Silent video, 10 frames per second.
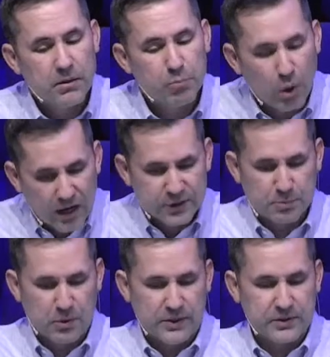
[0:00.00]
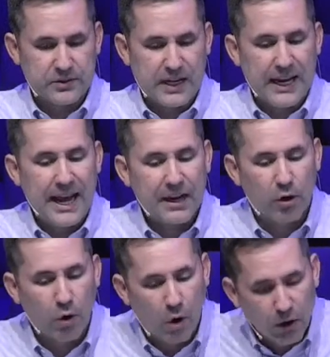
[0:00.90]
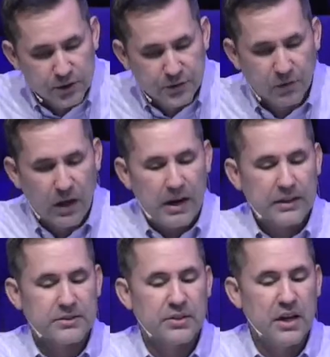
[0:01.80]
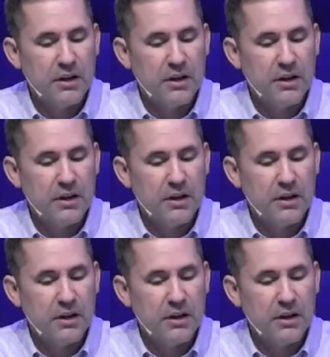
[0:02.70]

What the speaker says: prosperous and had large flocks,